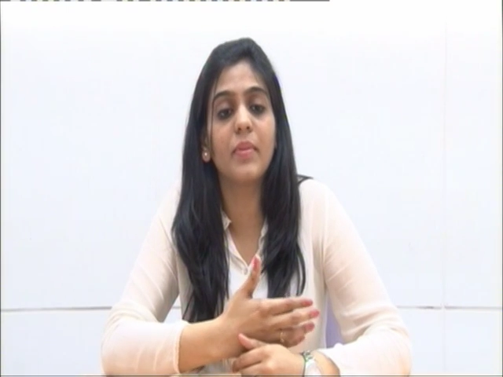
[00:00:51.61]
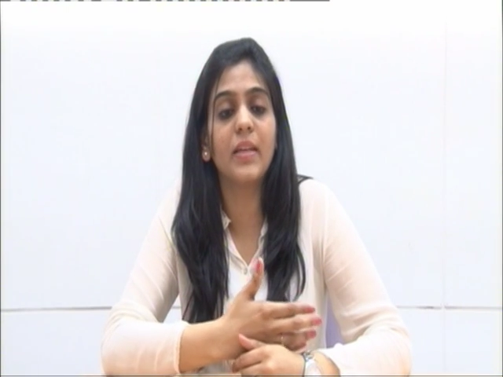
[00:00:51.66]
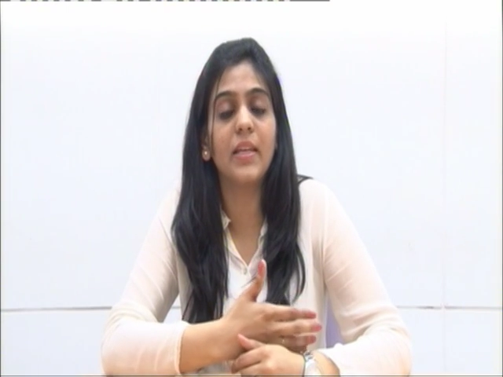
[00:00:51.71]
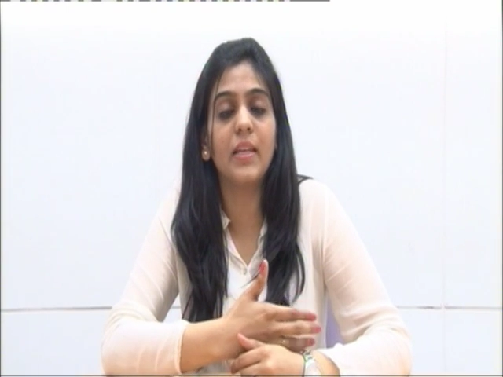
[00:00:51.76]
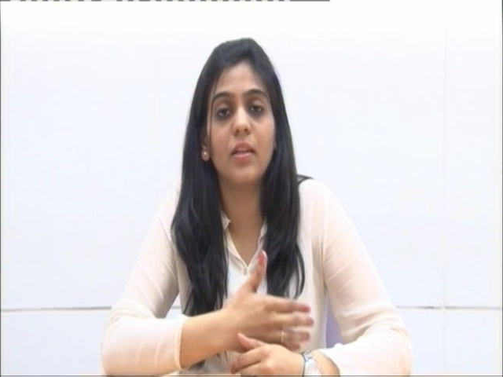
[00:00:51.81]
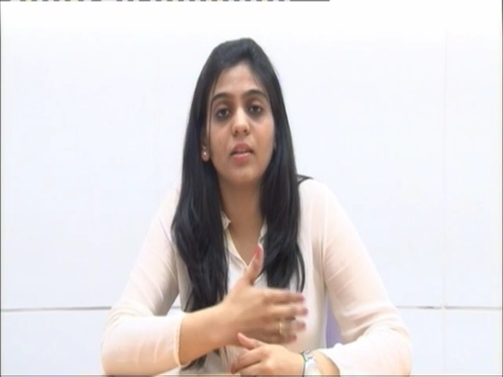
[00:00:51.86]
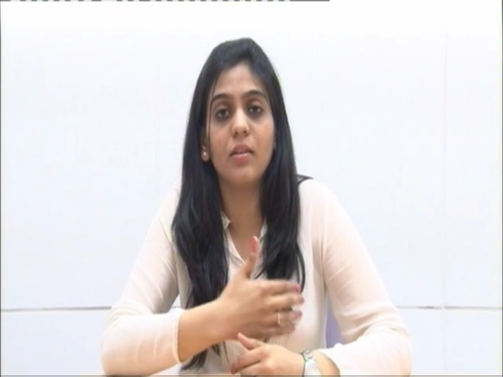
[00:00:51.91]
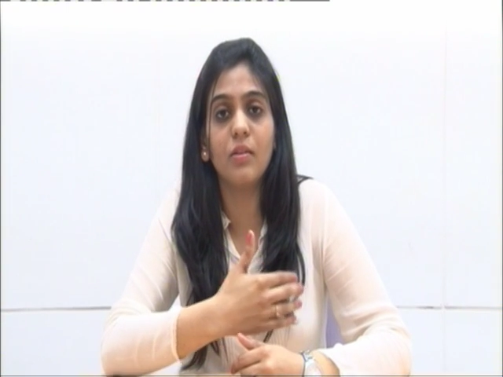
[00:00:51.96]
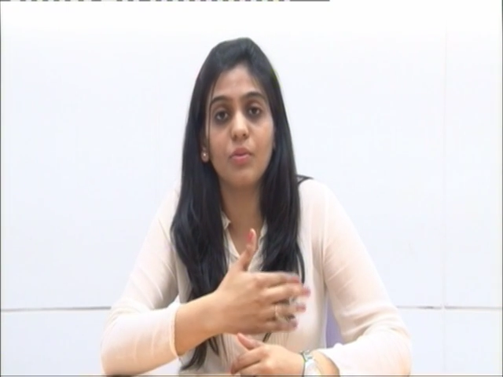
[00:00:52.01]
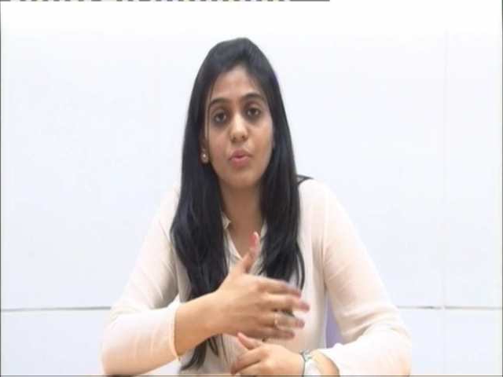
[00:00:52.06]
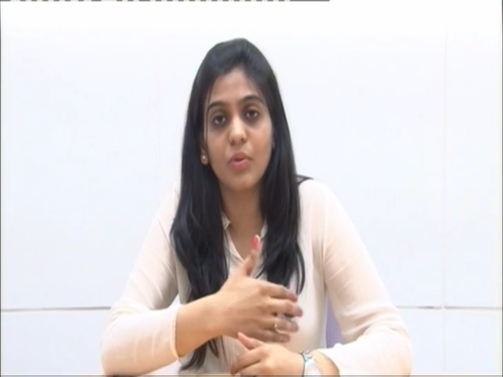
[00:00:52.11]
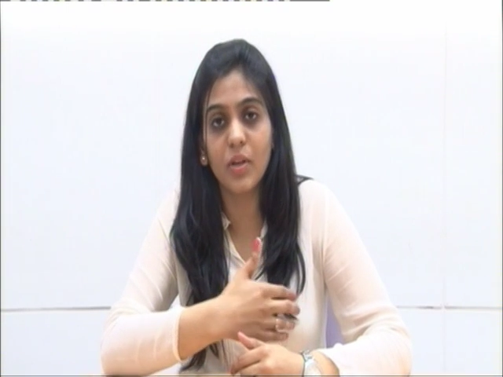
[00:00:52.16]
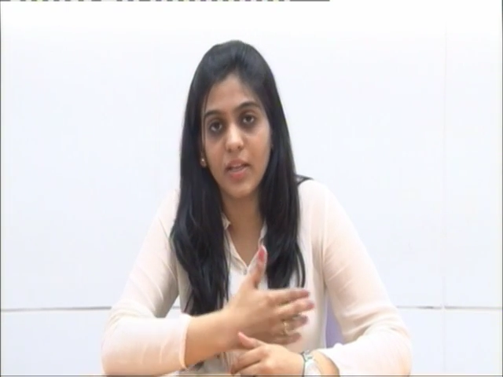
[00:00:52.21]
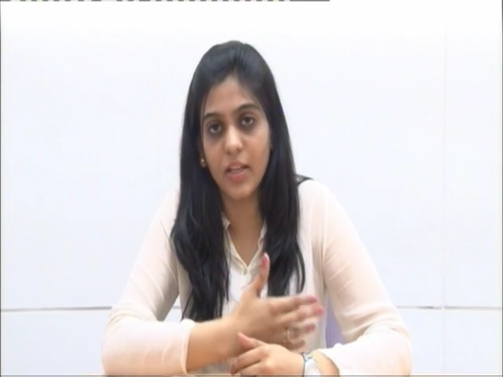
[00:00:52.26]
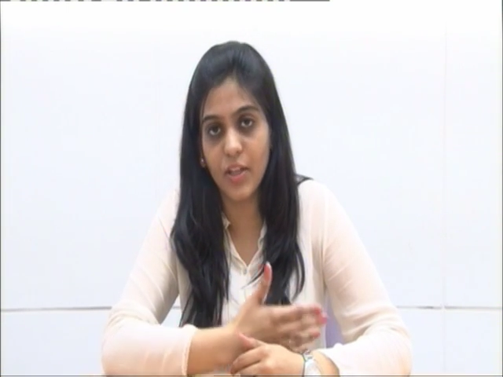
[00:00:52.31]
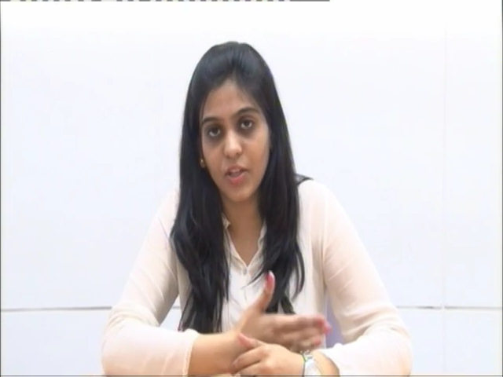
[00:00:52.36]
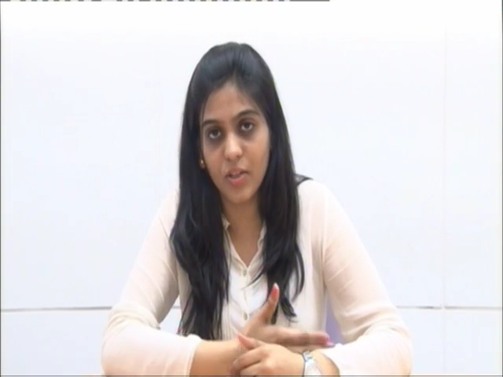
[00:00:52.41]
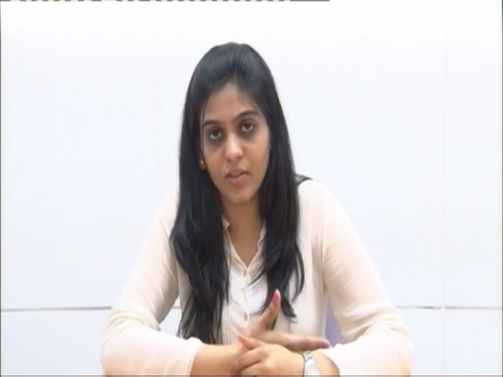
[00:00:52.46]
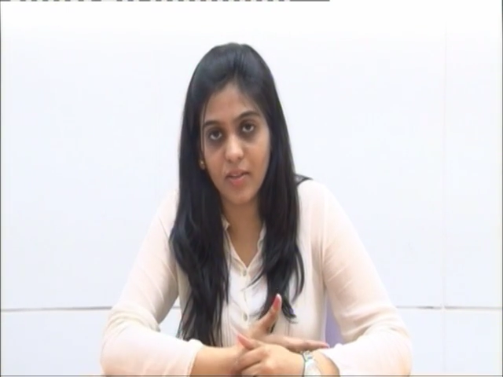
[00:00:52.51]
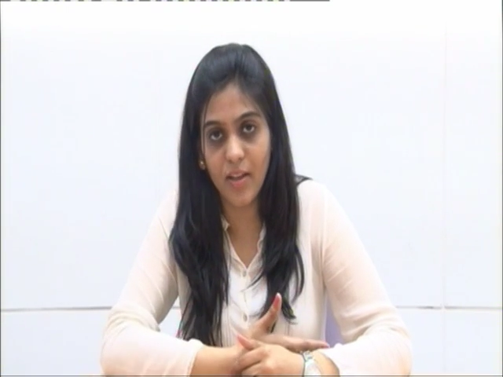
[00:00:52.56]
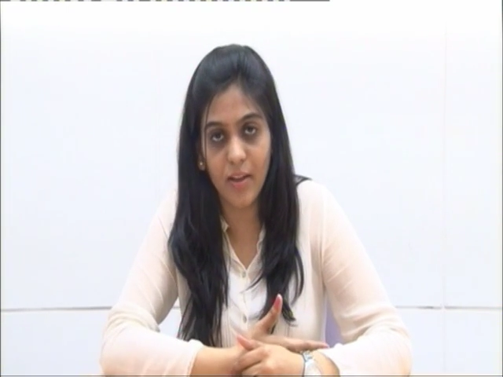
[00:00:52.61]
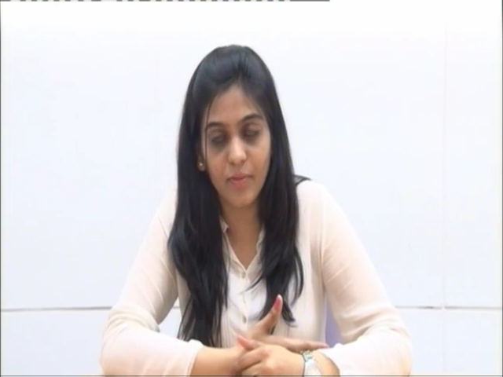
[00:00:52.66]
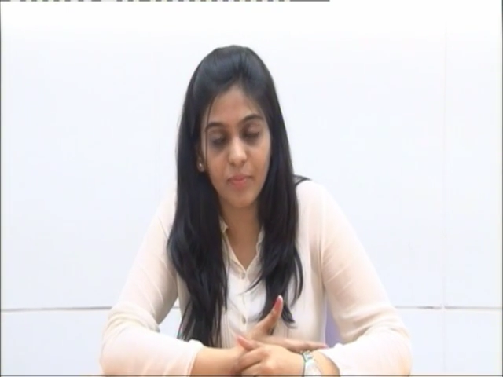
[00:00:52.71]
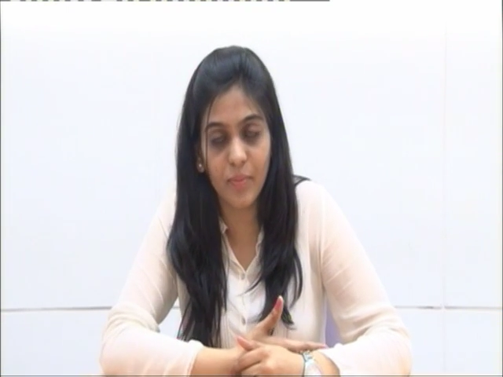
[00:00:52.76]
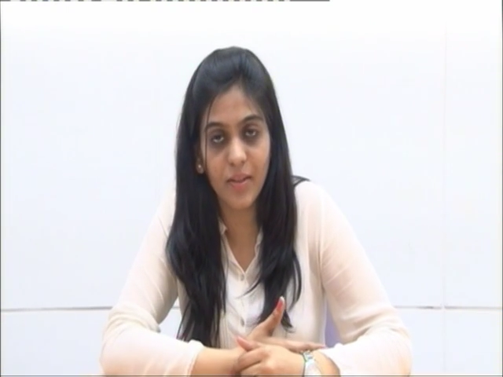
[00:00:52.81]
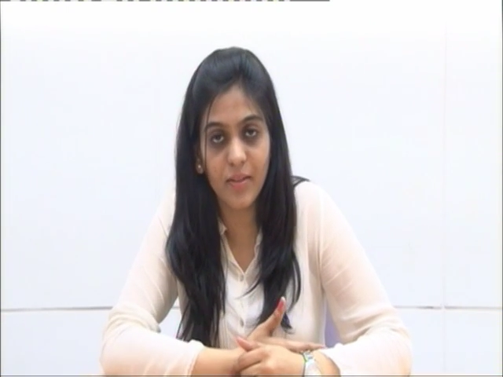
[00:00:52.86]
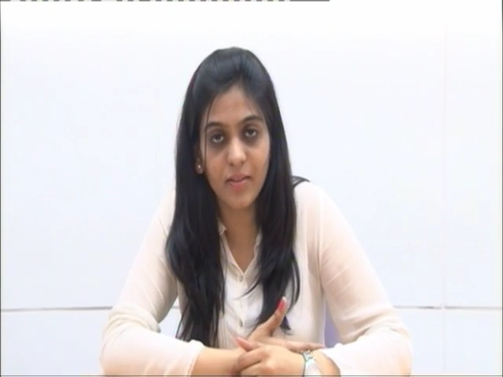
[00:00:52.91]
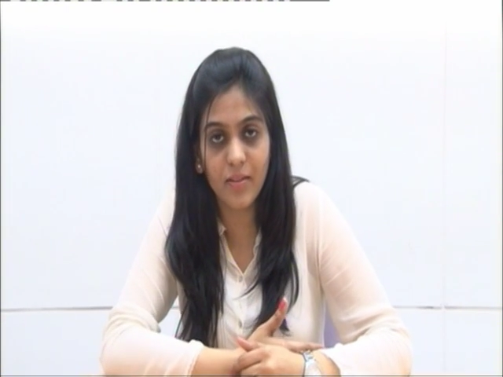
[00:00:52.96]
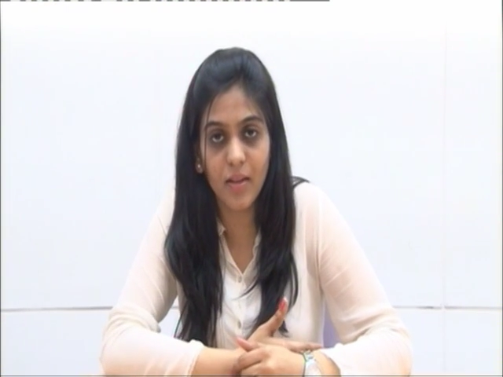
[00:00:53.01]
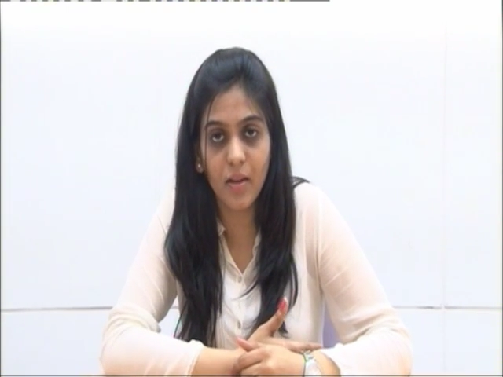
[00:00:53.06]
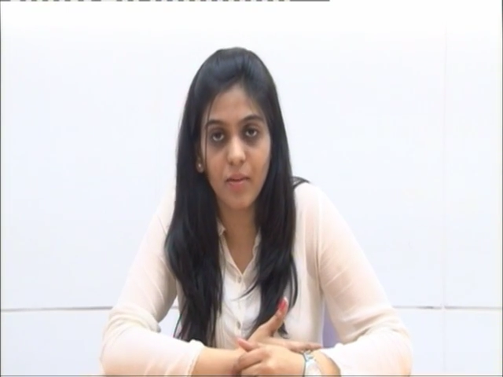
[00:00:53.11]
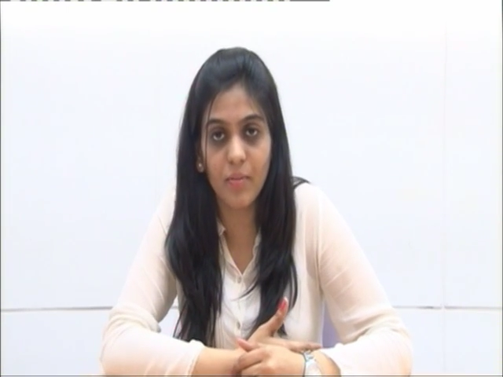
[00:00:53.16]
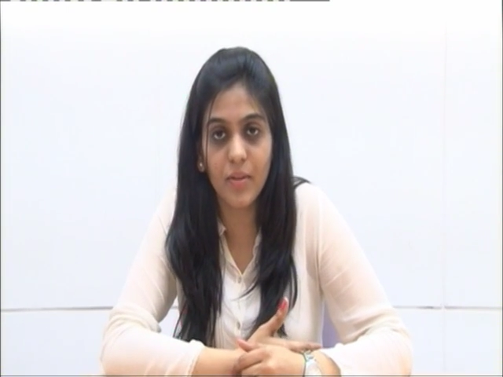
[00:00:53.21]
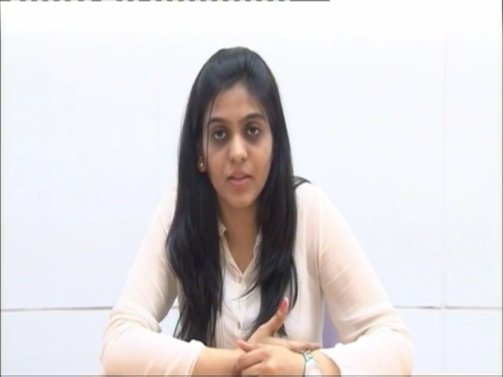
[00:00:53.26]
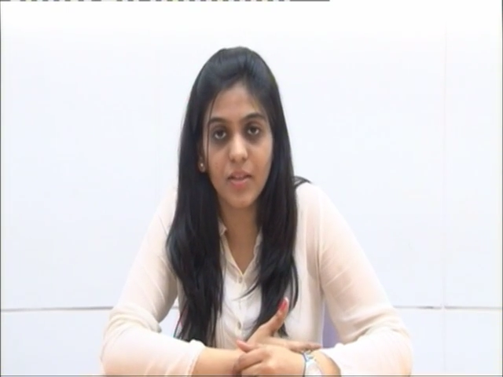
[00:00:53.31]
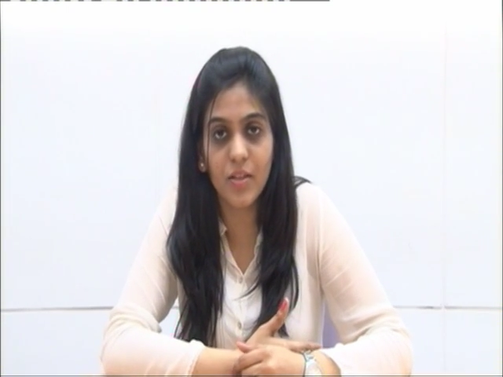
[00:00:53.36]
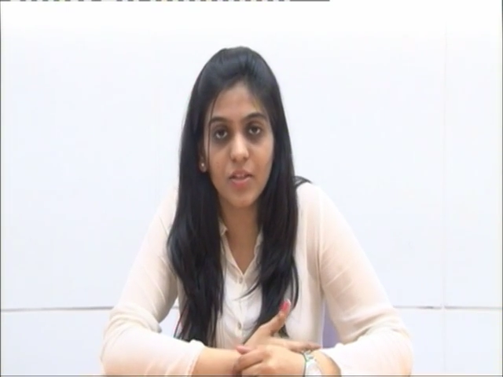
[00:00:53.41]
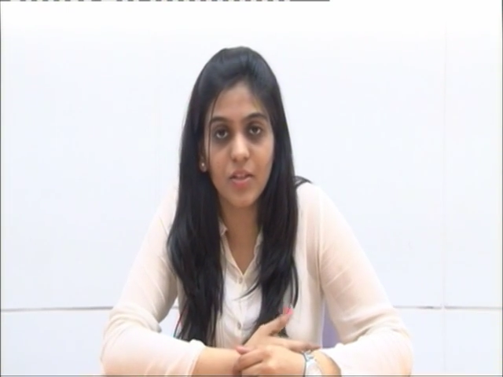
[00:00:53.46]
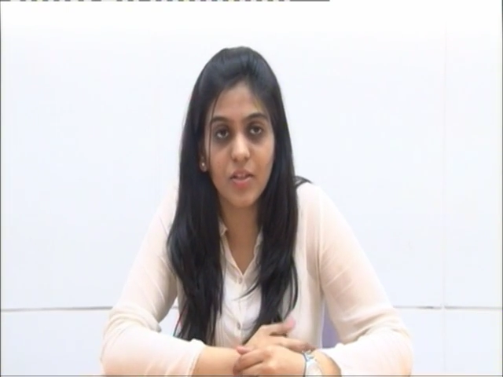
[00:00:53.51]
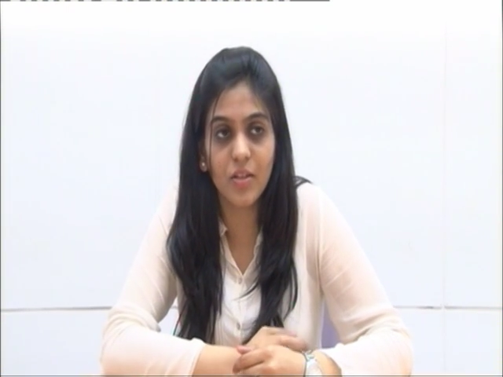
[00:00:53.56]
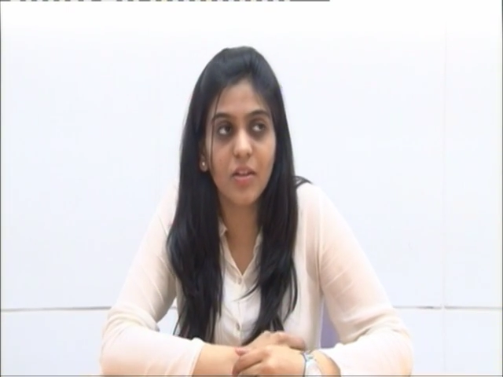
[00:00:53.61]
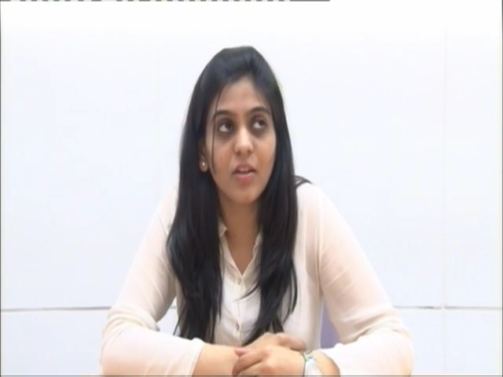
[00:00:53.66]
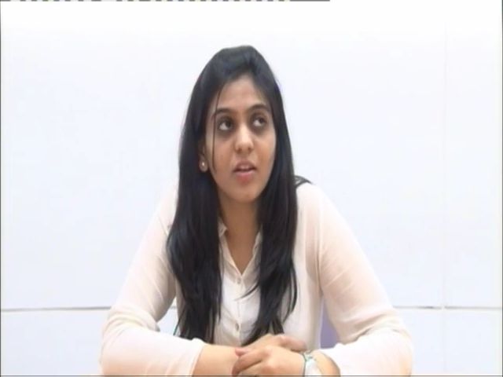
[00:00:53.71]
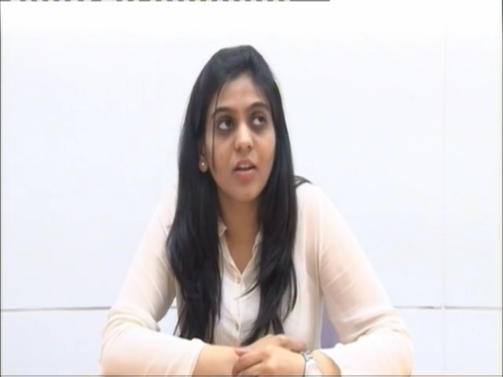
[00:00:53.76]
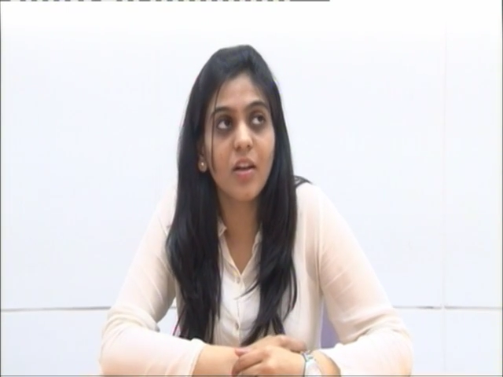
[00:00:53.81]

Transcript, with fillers: many new connections have been established.